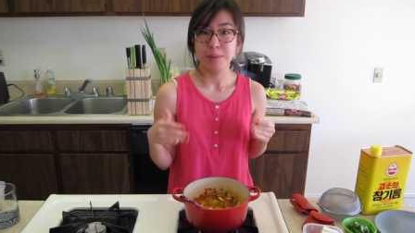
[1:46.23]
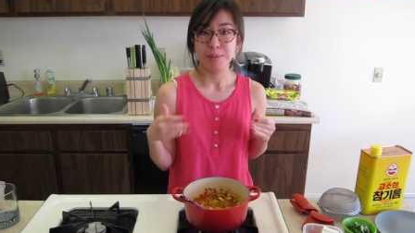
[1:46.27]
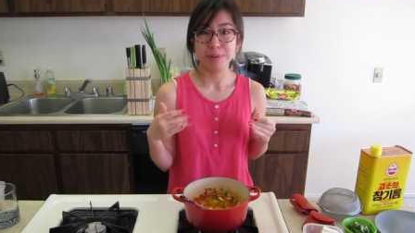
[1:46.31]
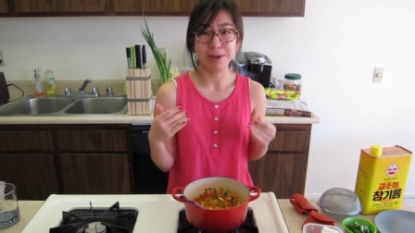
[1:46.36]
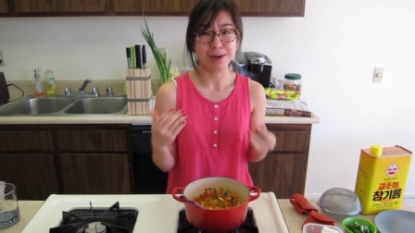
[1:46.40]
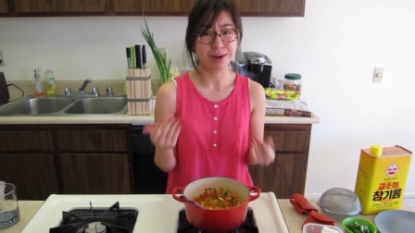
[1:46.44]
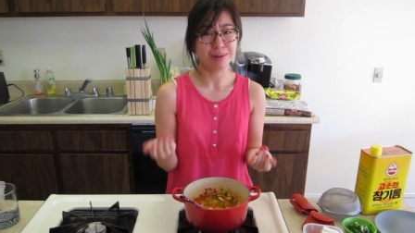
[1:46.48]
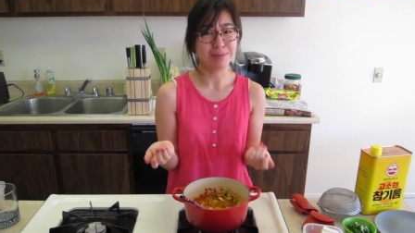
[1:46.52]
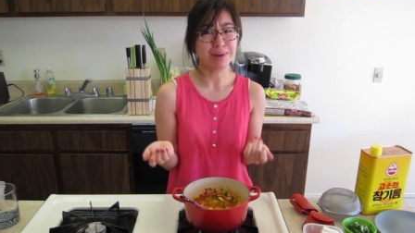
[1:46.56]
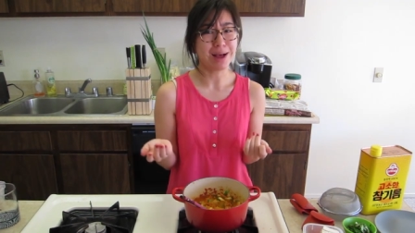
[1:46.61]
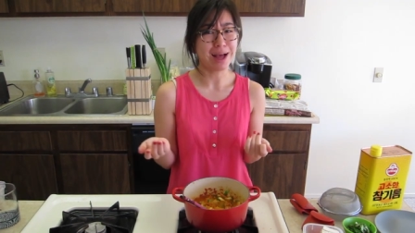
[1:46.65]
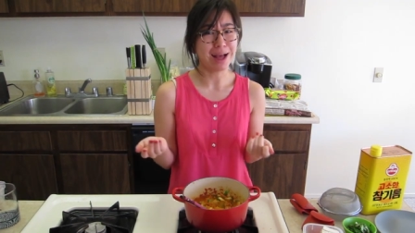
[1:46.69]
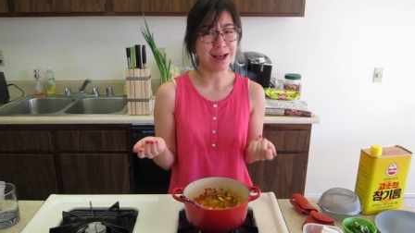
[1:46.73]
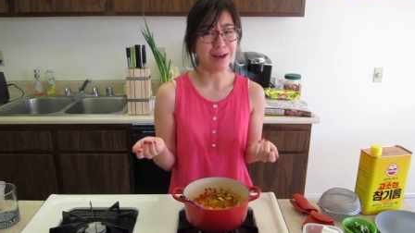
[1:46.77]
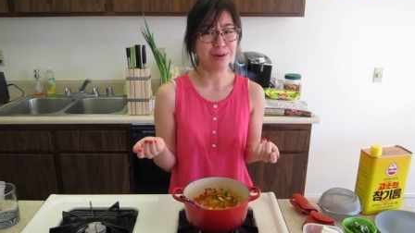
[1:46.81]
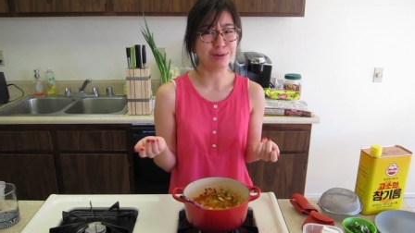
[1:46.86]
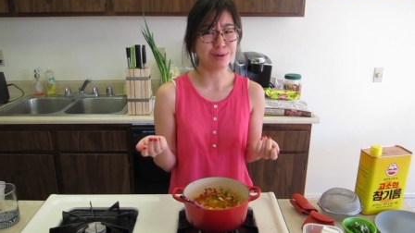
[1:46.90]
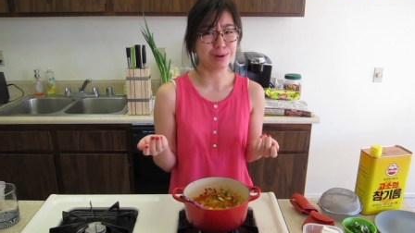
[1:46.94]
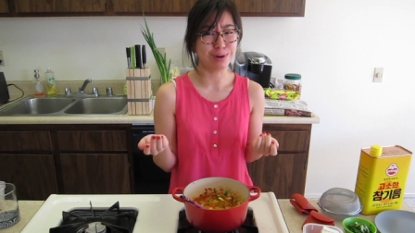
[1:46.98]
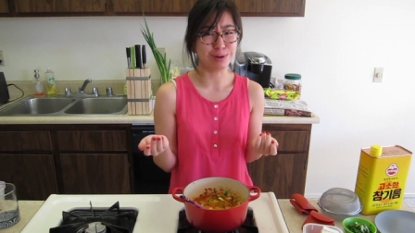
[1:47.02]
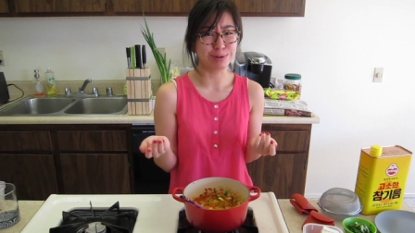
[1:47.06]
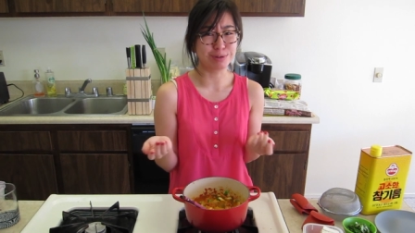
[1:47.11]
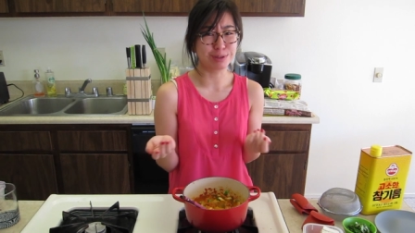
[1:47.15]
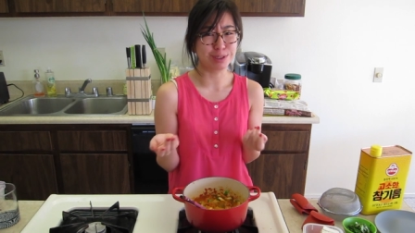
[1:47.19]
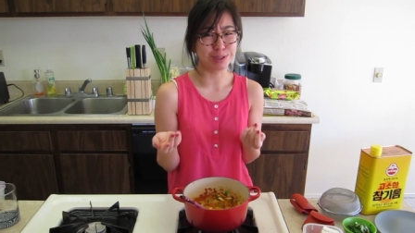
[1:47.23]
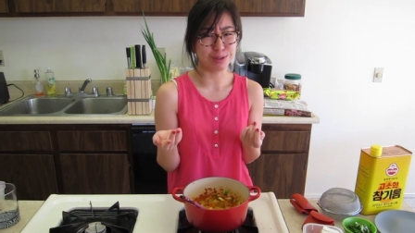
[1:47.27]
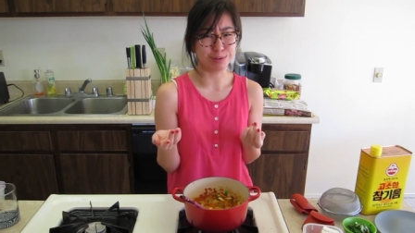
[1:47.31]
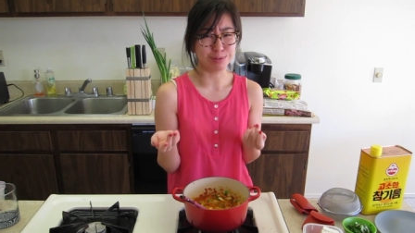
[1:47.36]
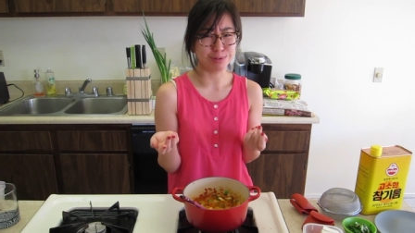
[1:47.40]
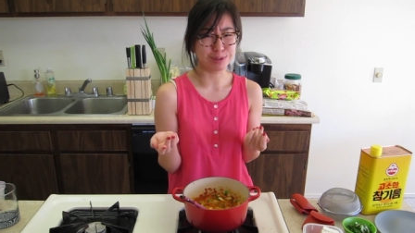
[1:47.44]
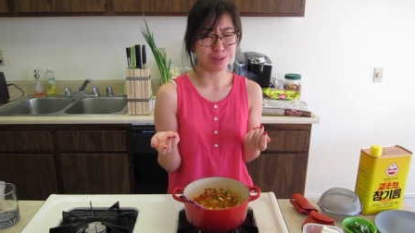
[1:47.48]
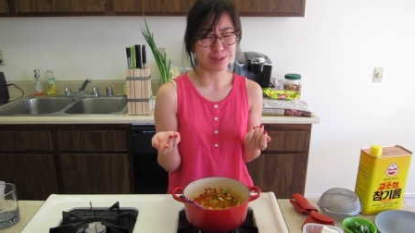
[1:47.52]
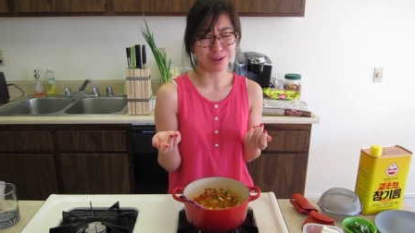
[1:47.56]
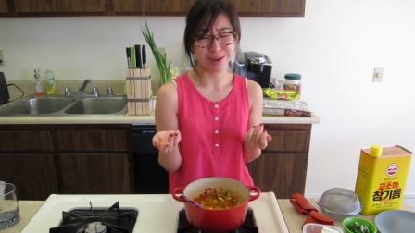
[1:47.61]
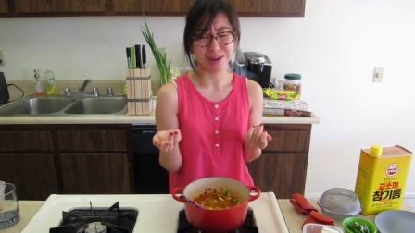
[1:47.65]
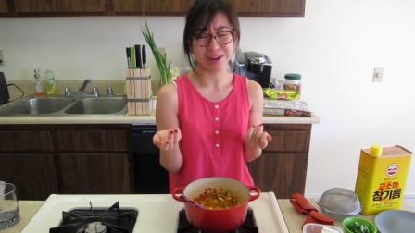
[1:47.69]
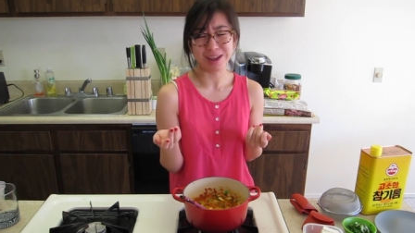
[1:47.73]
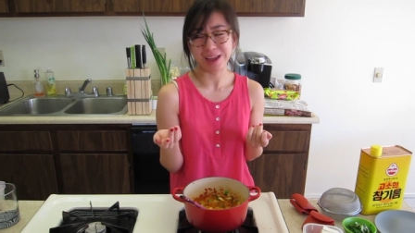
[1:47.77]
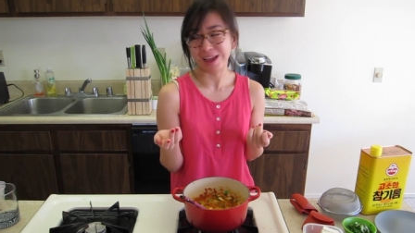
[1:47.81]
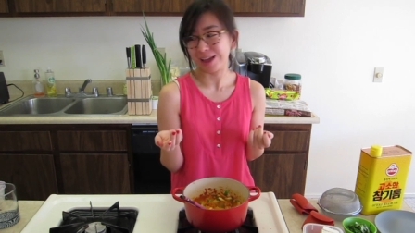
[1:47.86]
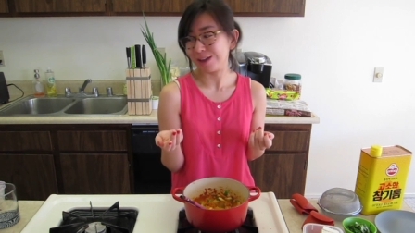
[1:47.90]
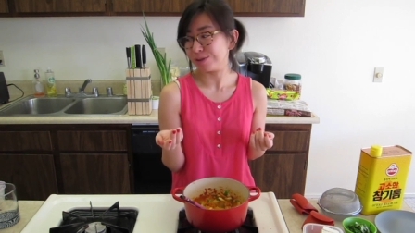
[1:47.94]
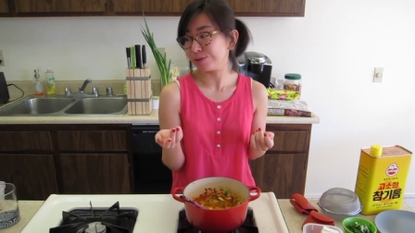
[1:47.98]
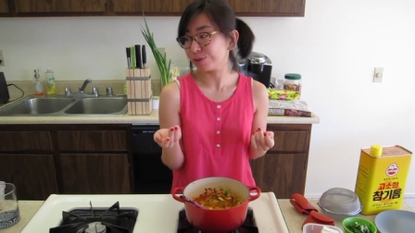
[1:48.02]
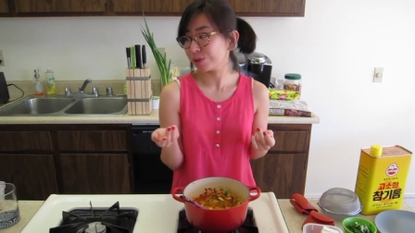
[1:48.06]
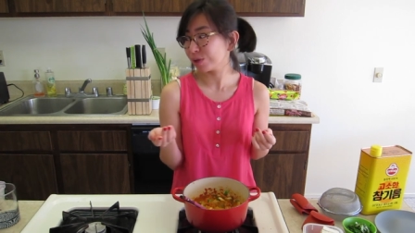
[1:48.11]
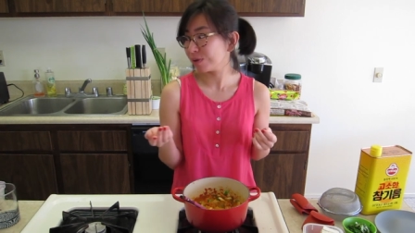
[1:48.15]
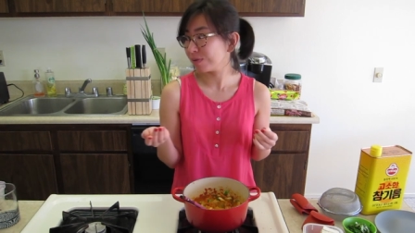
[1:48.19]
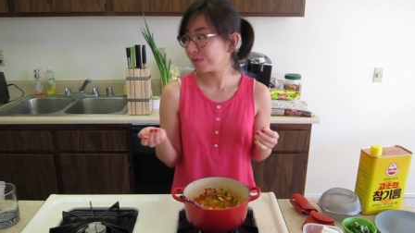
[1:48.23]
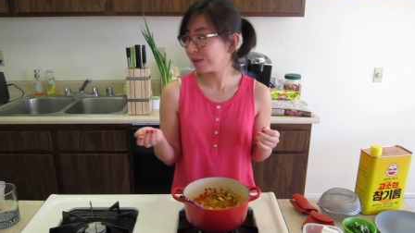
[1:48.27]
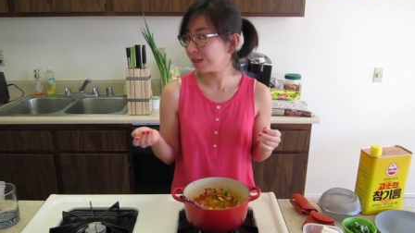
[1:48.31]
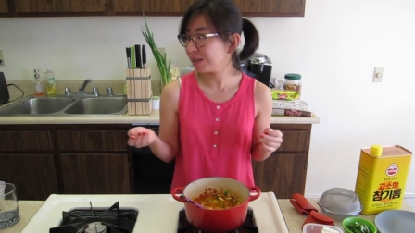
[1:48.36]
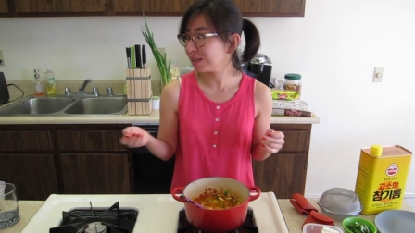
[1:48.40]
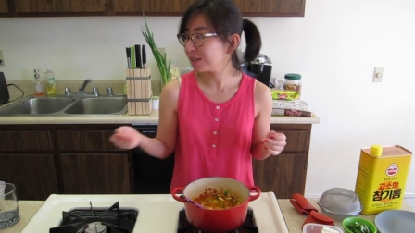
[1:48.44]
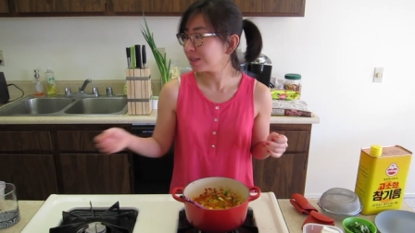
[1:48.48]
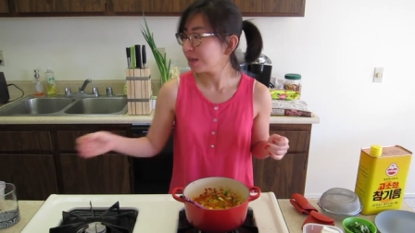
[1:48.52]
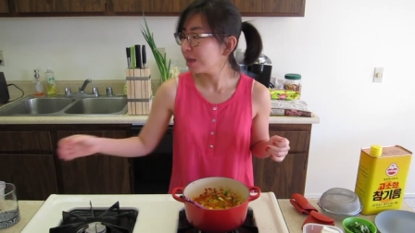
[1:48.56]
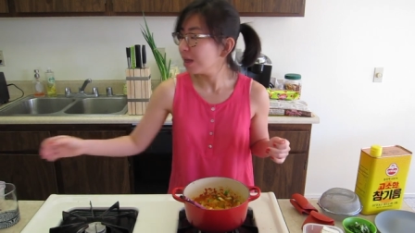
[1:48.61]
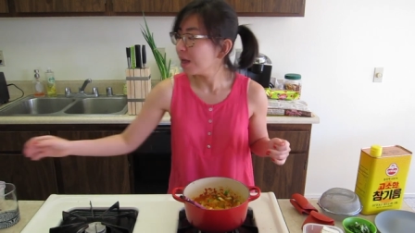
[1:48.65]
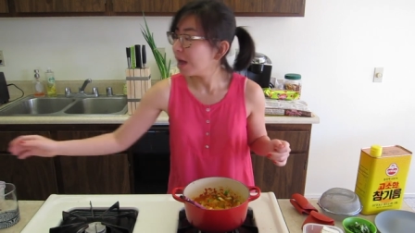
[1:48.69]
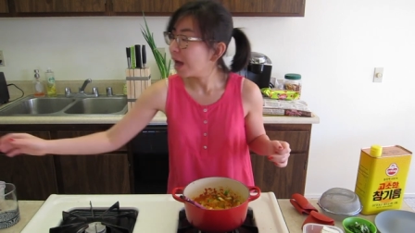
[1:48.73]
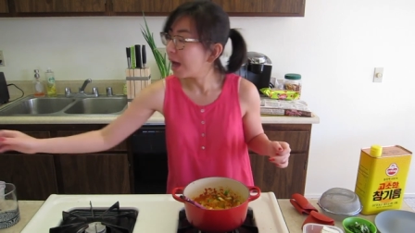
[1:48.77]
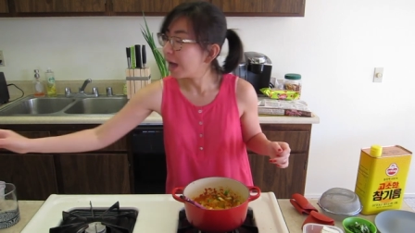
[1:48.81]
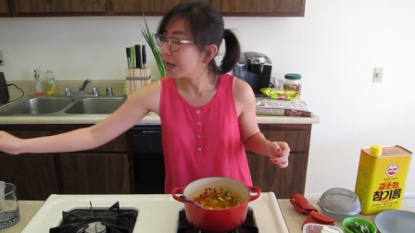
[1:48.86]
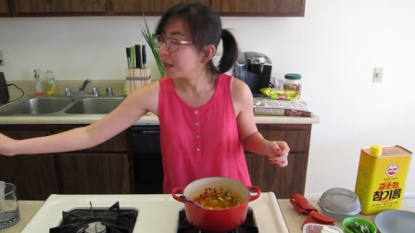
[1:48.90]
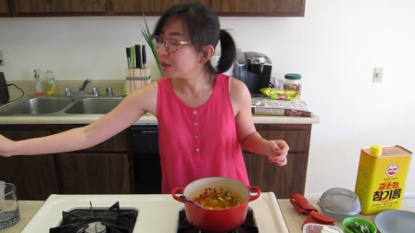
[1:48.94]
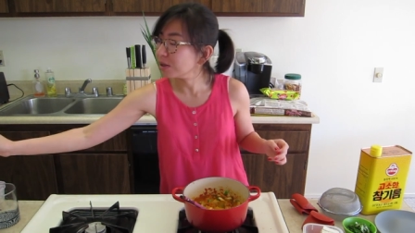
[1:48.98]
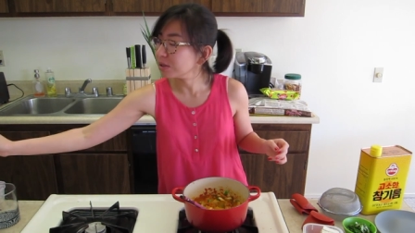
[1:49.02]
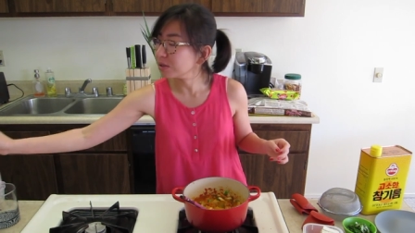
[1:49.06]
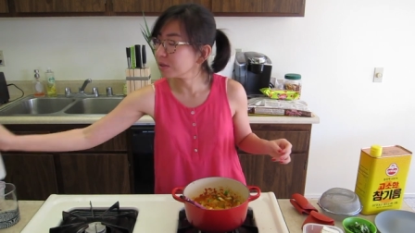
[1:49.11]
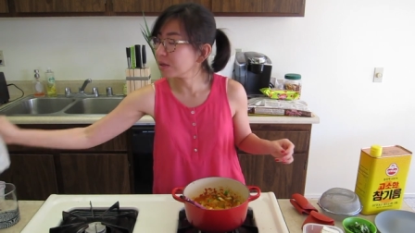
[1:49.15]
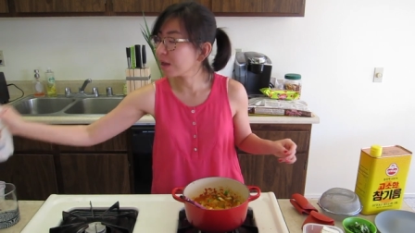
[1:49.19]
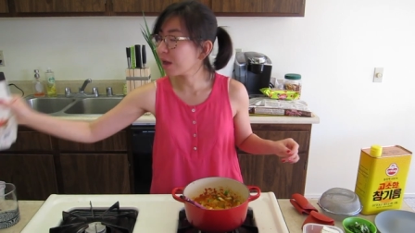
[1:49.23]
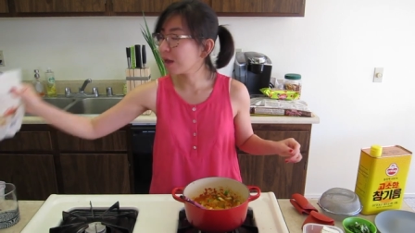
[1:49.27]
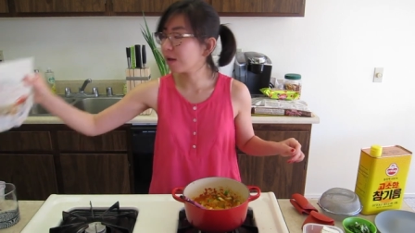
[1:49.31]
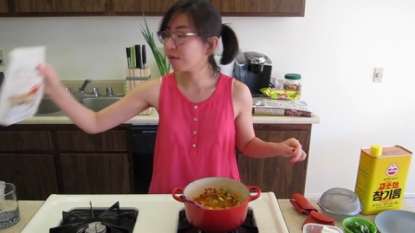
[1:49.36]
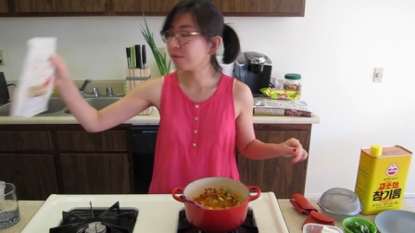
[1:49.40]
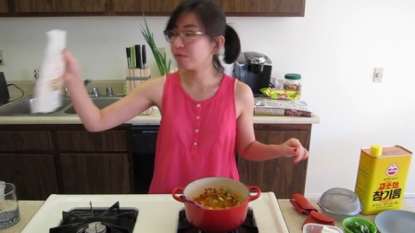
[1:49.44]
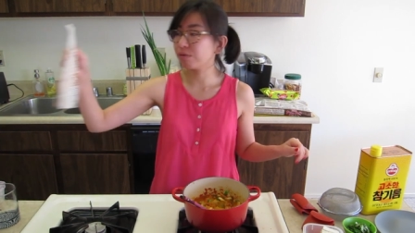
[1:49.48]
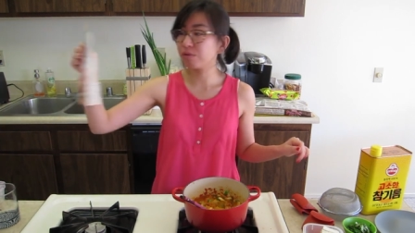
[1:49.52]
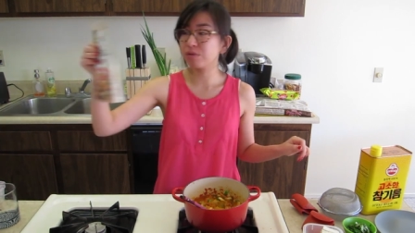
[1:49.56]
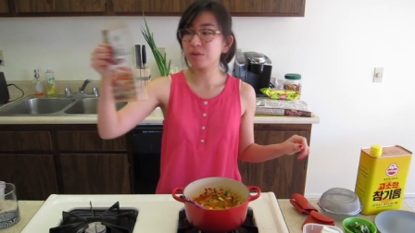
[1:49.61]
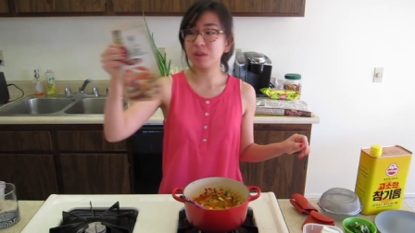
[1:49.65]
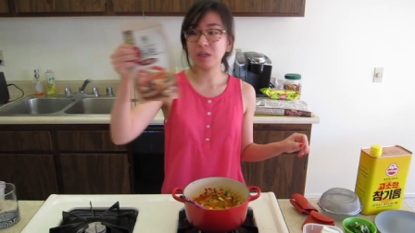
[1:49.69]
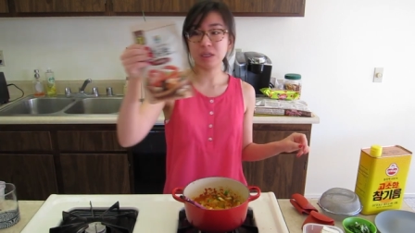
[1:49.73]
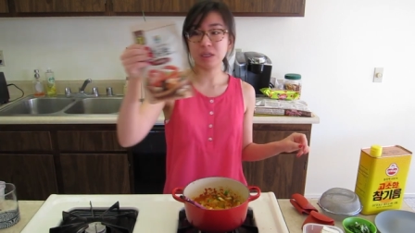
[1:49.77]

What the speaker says: But I'm out of soup stock anchovies. I also have